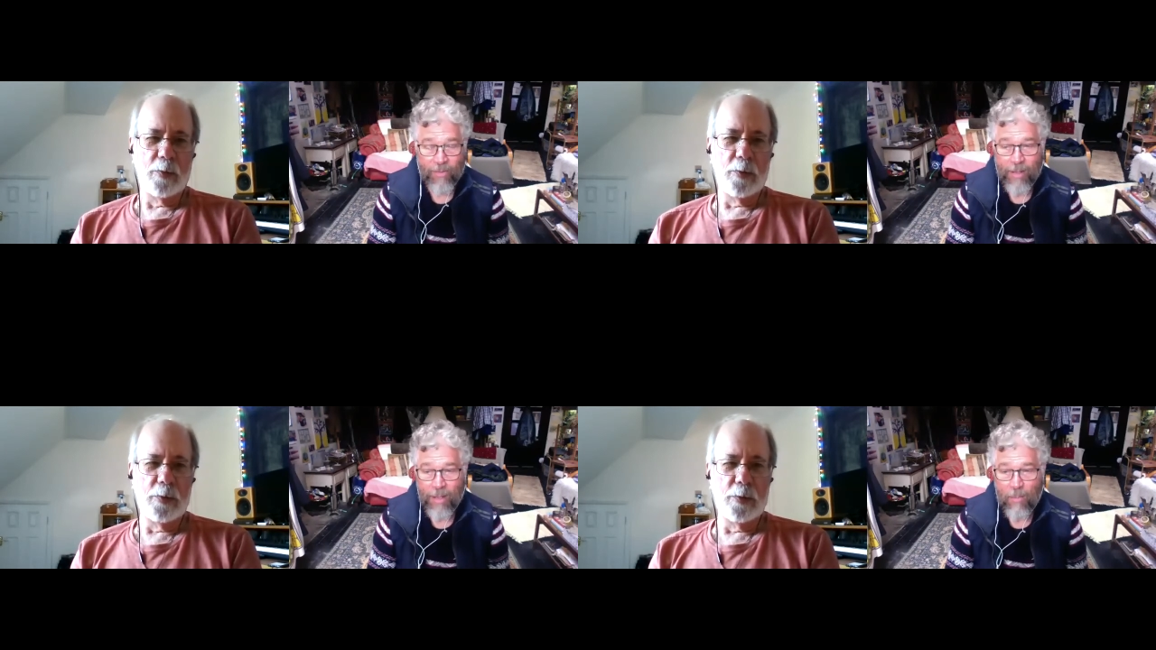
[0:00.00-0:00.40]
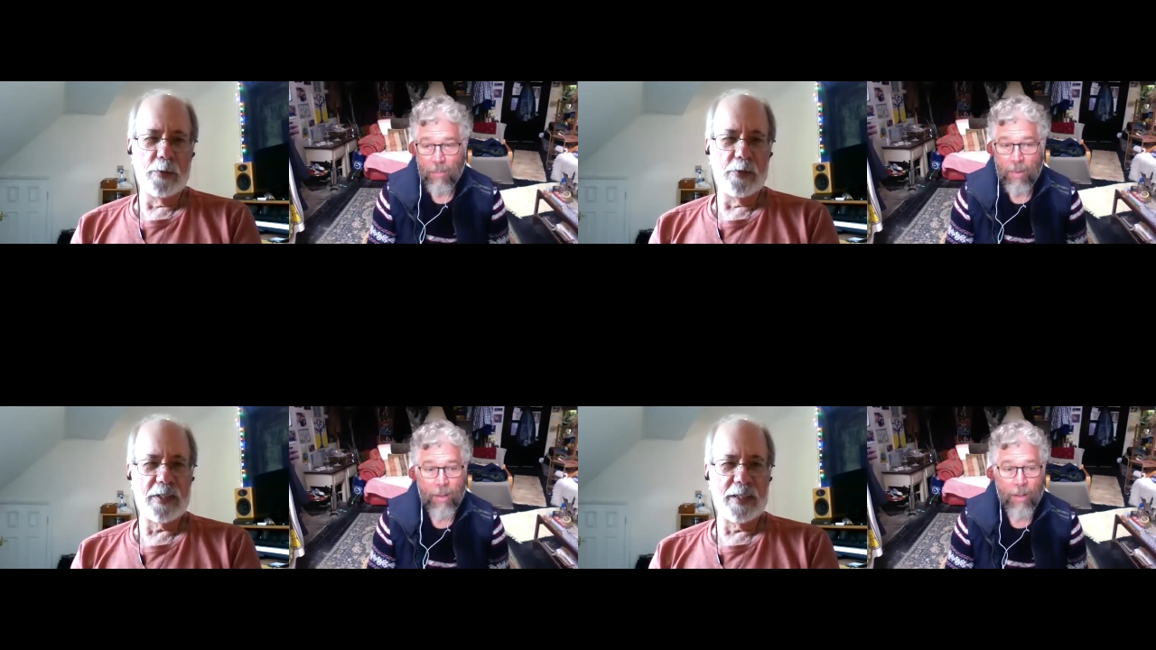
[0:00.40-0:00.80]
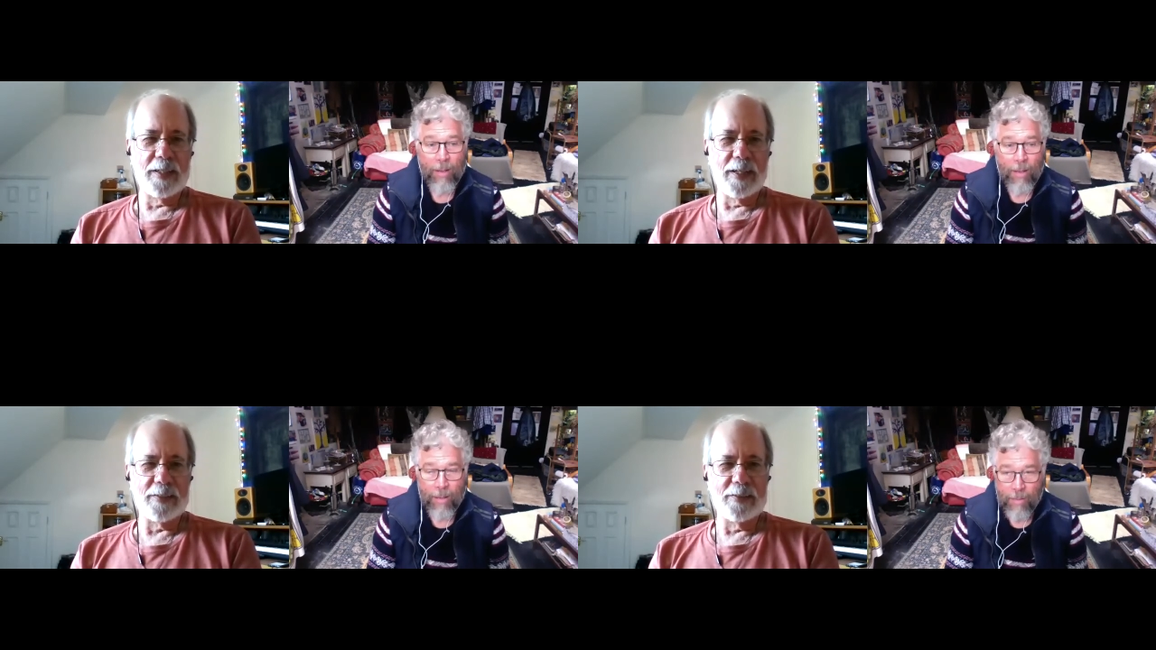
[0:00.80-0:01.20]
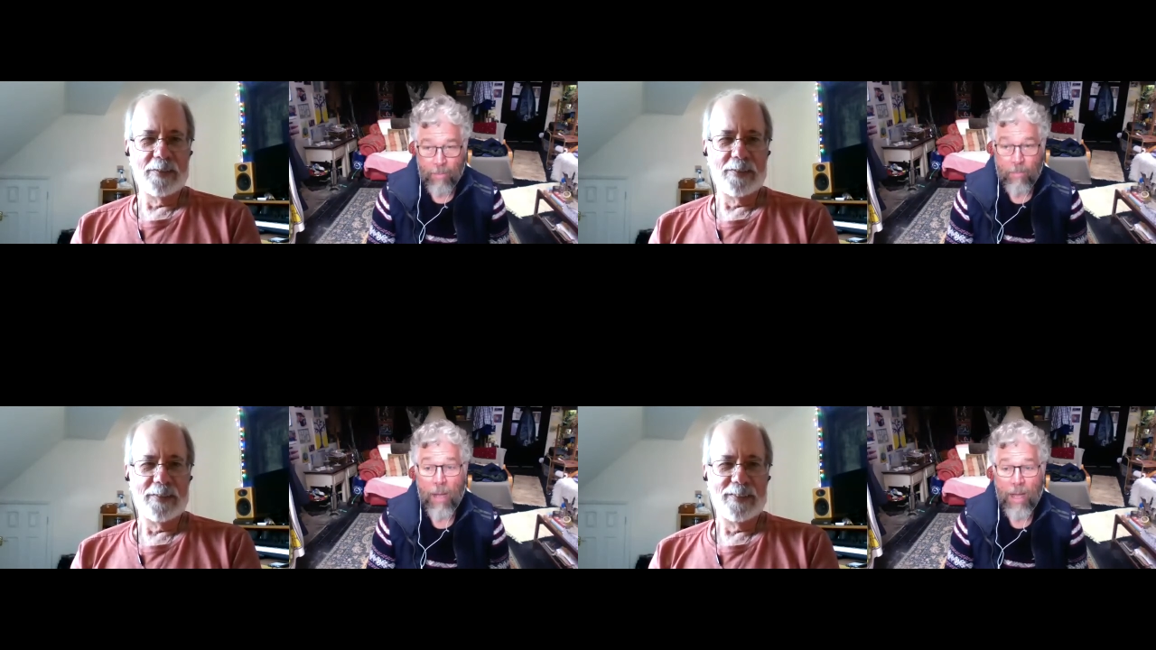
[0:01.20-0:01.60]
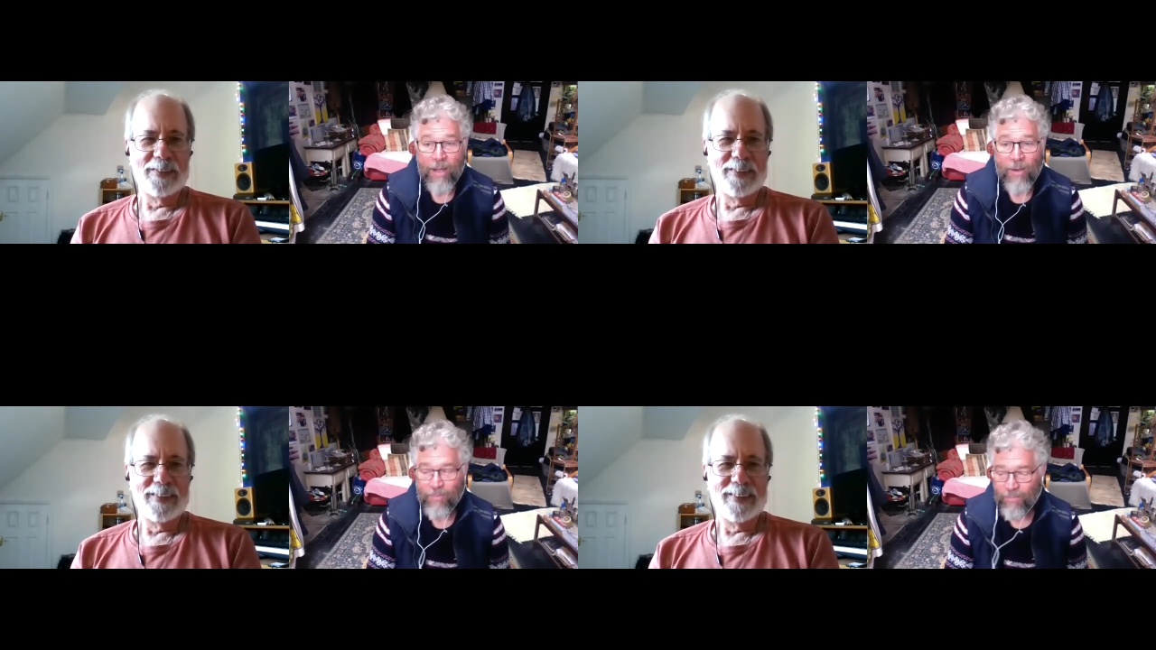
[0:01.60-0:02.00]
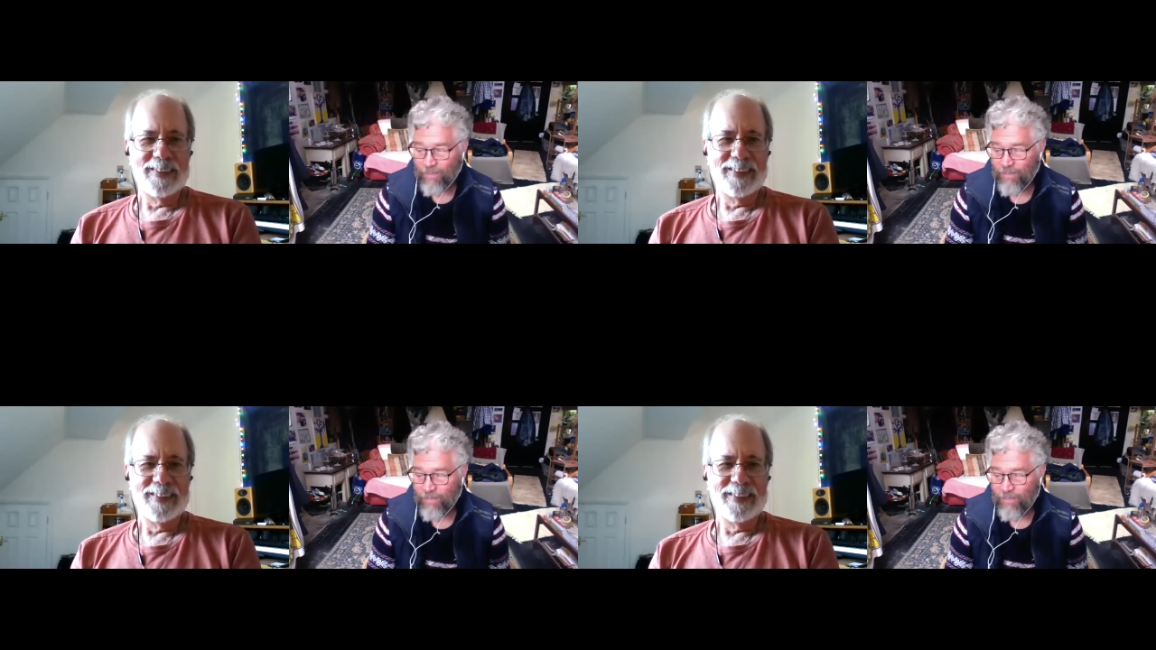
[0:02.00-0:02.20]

Speaker 1: Ooh, who said that? Bono.